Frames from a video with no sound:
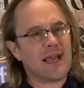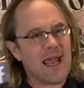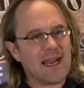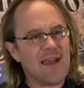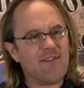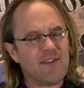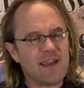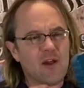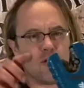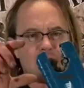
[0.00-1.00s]
getting
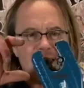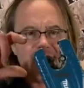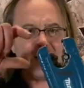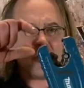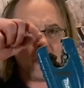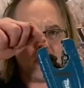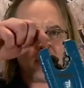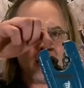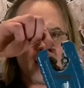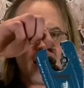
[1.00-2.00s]
everything all cleaned up